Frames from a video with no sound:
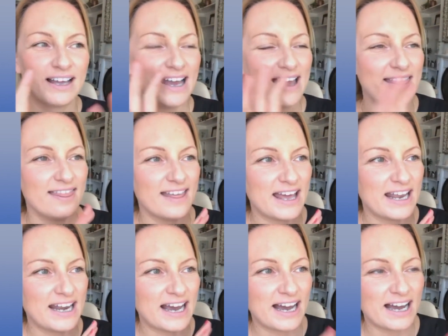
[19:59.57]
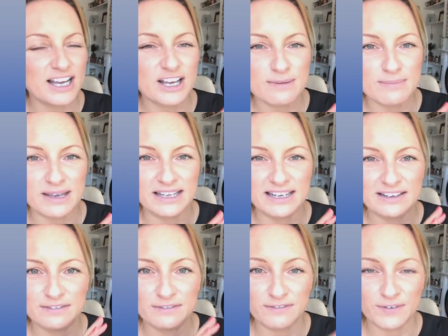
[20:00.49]
And then I come in
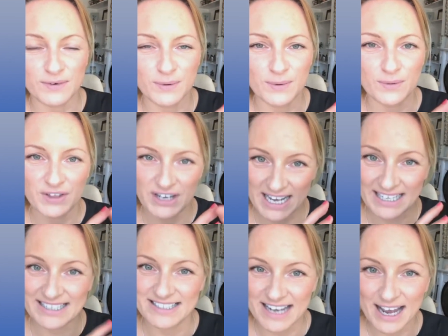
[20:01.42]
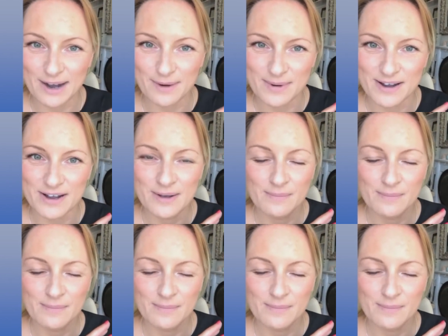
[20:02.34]
for the next hour